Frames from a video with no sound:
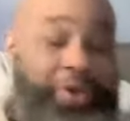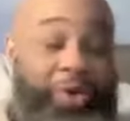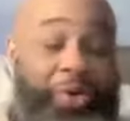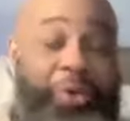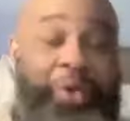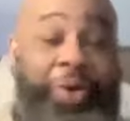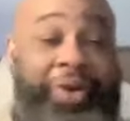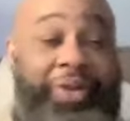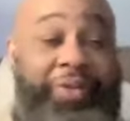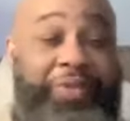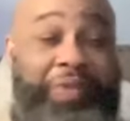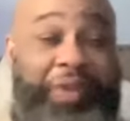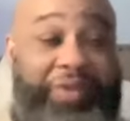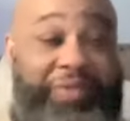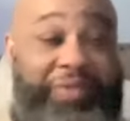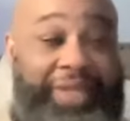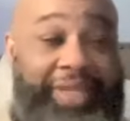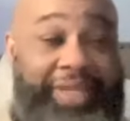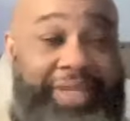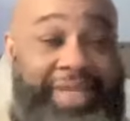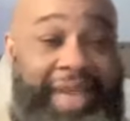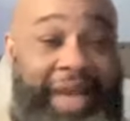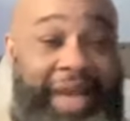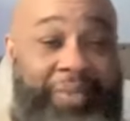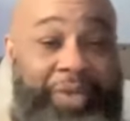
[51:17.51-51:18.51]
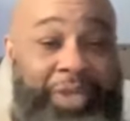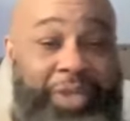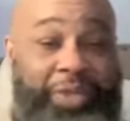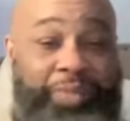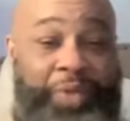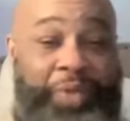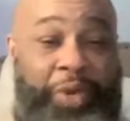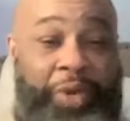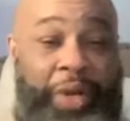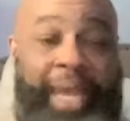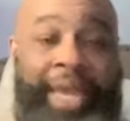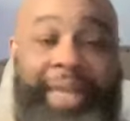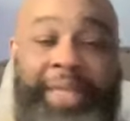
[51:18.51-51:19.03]
or the 50th time we
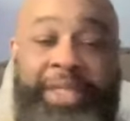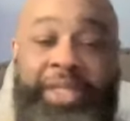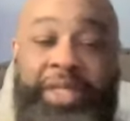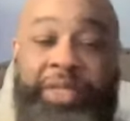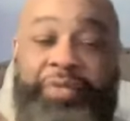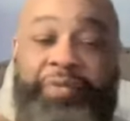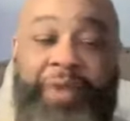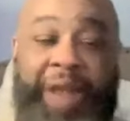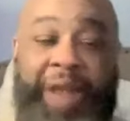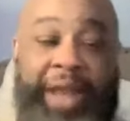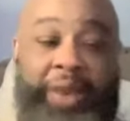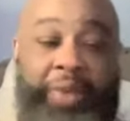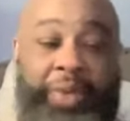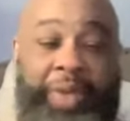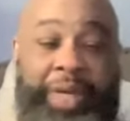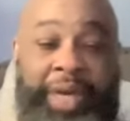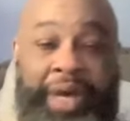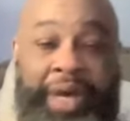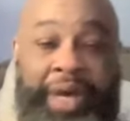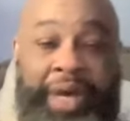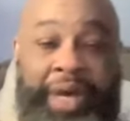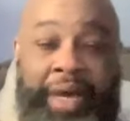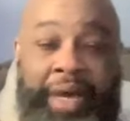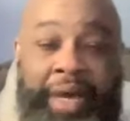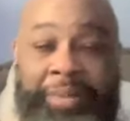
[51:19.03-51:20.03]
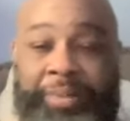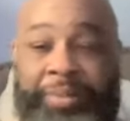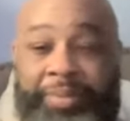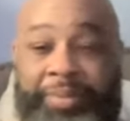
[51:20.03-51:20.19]
spoke. Hey, just following up.